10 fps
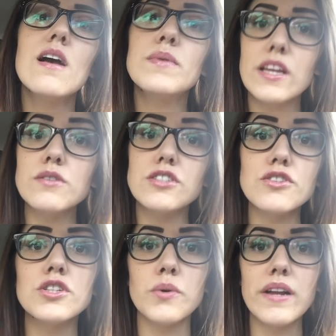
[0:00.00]
but they'll
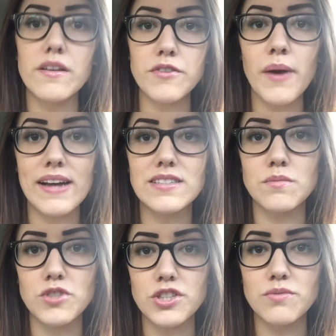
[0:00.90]
still do it if you ask
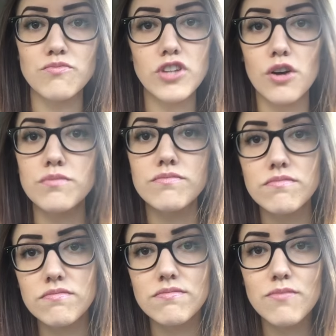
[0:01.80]
them to. So
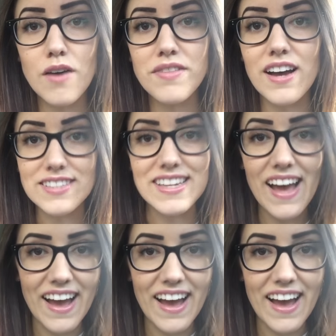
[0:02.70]
Waffle House.